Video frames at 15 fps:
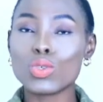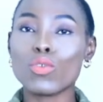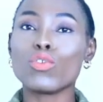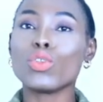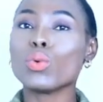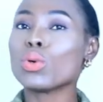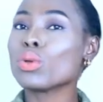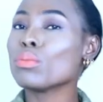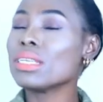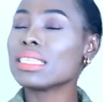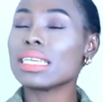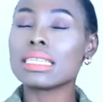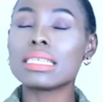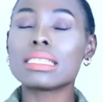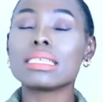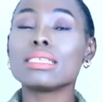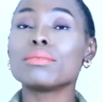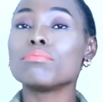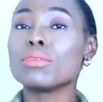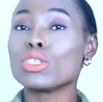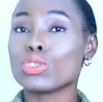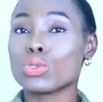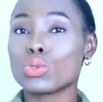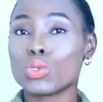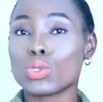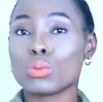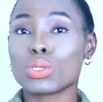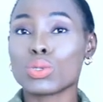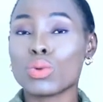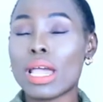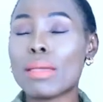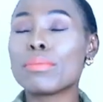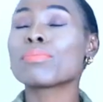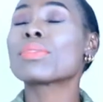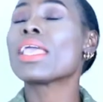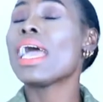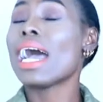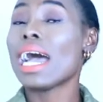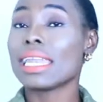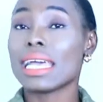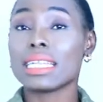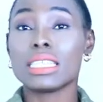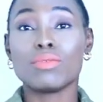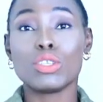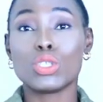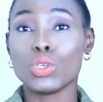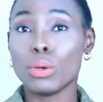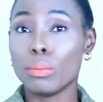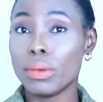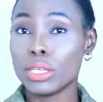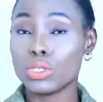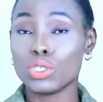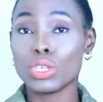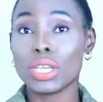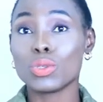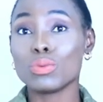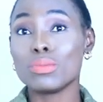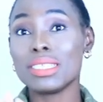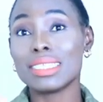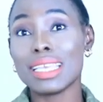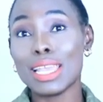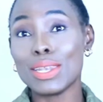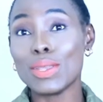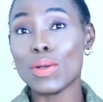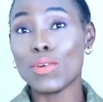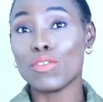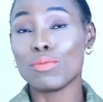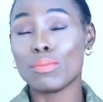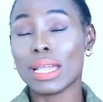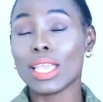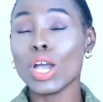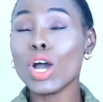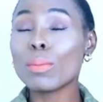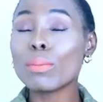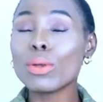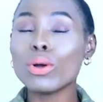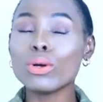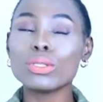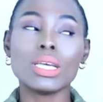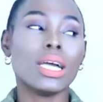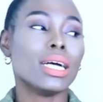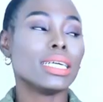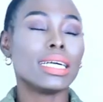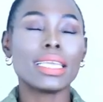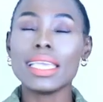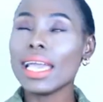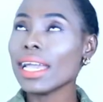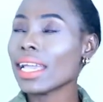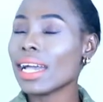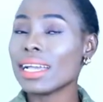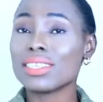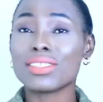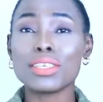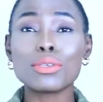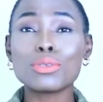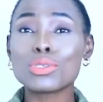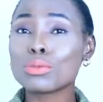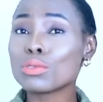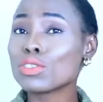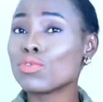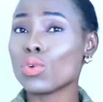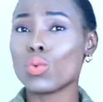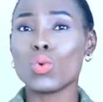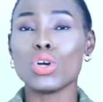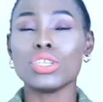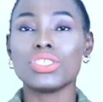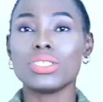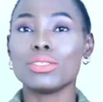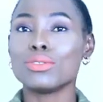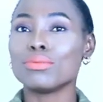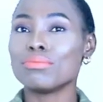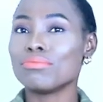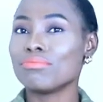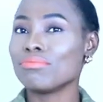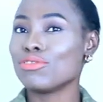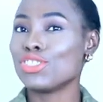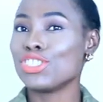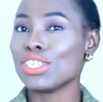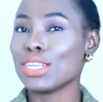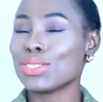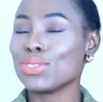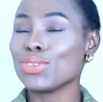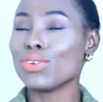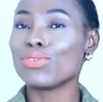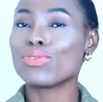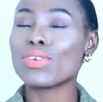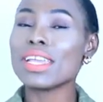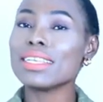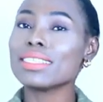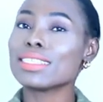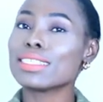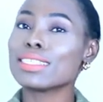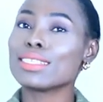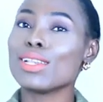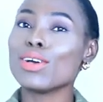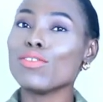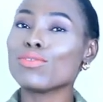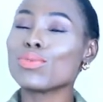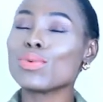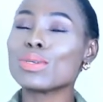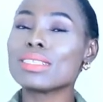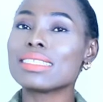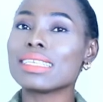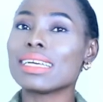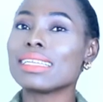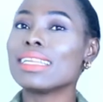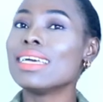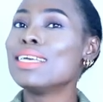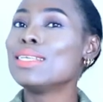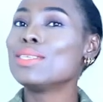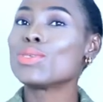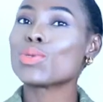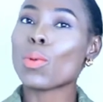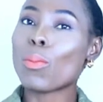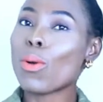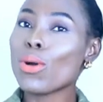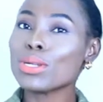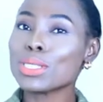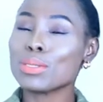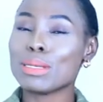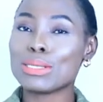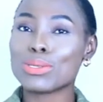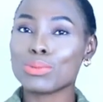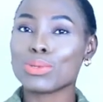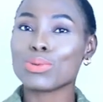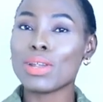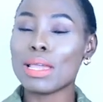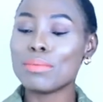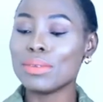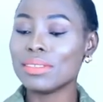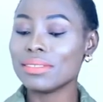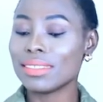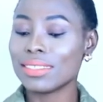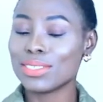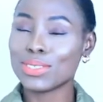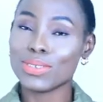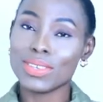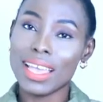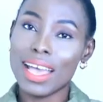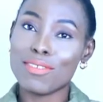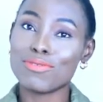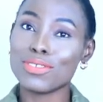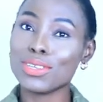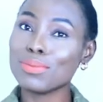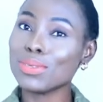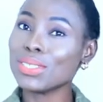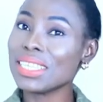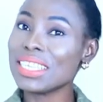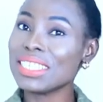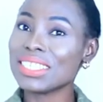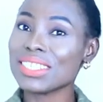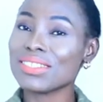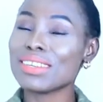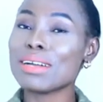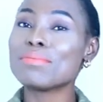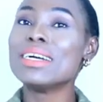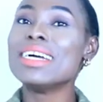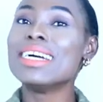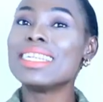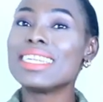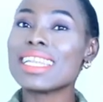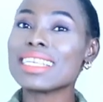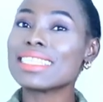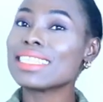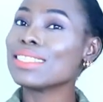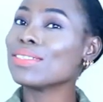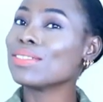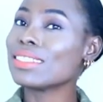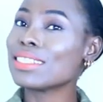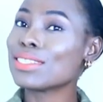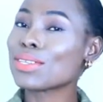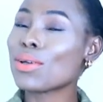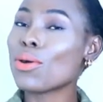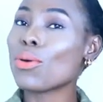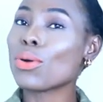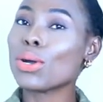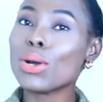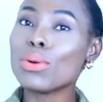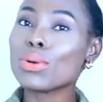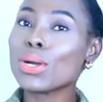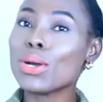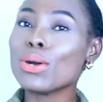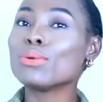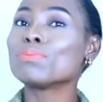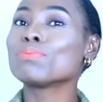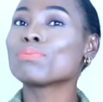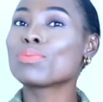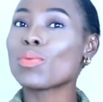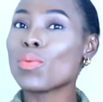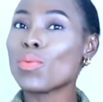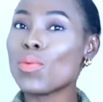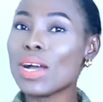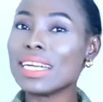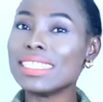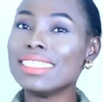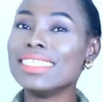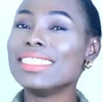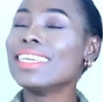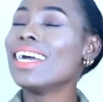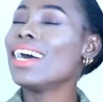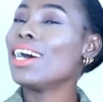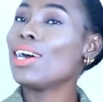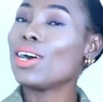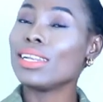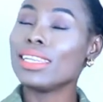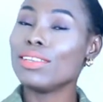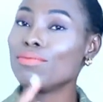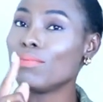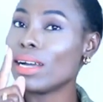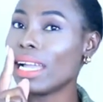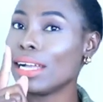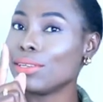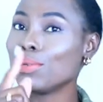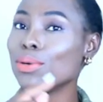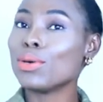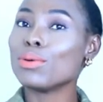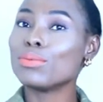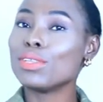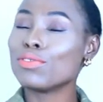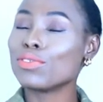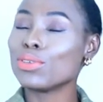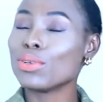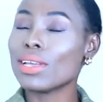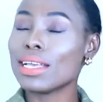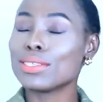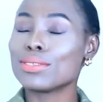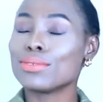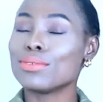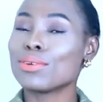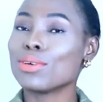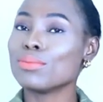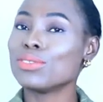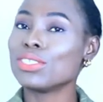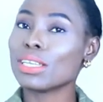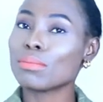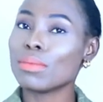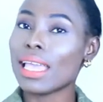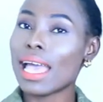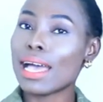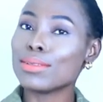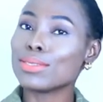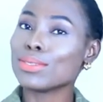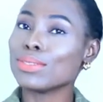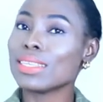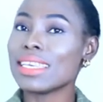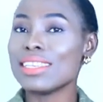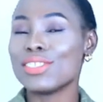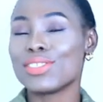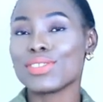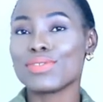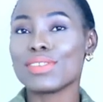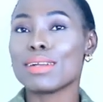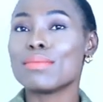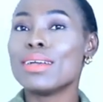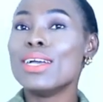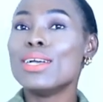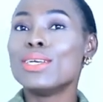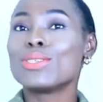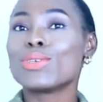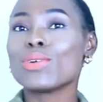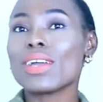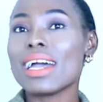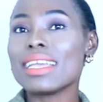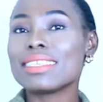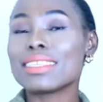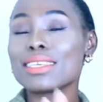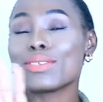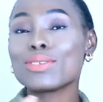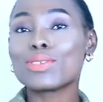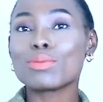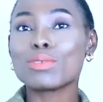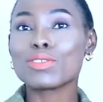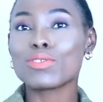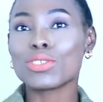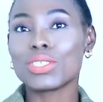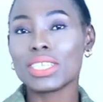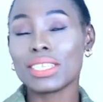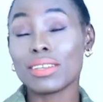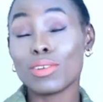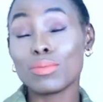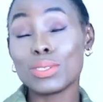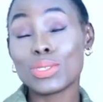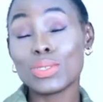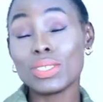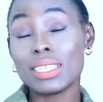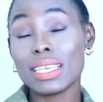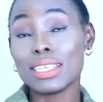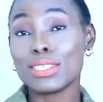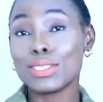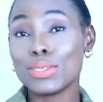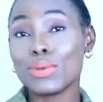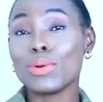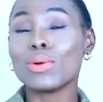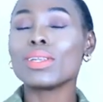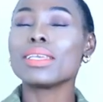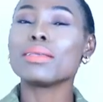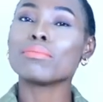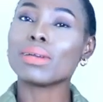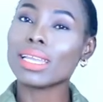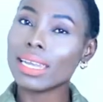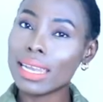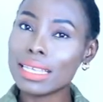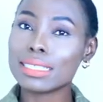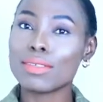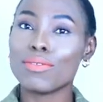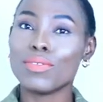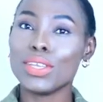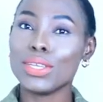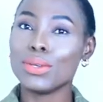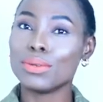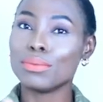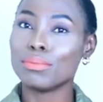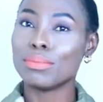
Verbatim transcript: So if you don't want to miss anything, make sure to subscribe and activate your bell so you don't get to miss any of my upload. Yeah, guys, thank you so much for watching. Share to your friends, loved ones, and support by subscribing. So yeah, follow me on Instagram, Nancy underscore Coco one. I'll leave my handle up there for you guys to come check me out on Instagram. So guys, thank you so much for sticking around with me today. See you all in my next video.